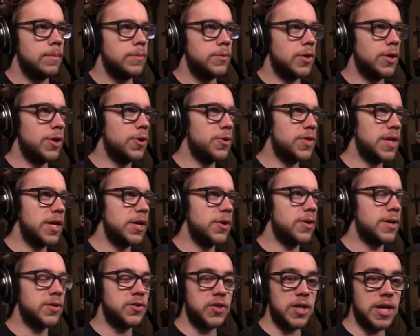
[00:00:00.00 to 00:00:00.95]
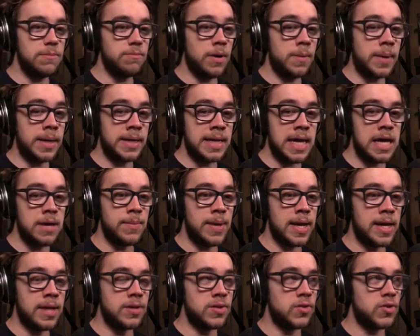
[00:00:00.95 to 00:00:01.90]
So I don't think you can see it, but my name
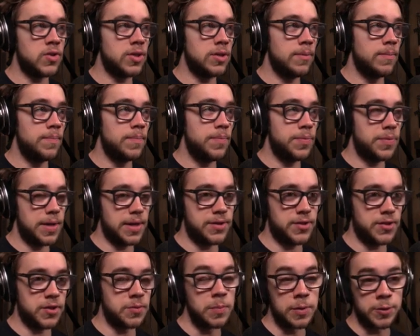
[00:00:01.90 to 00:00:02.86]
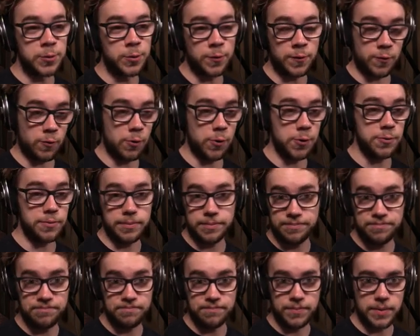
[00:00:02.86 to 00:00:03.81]
is This is Mr. Fruit.
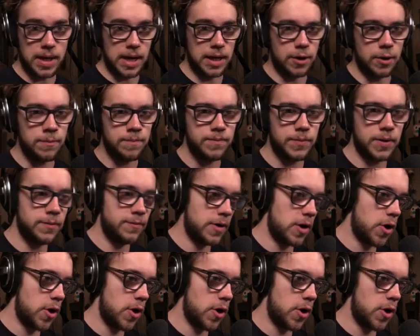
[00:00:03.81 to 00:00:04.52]
I know, very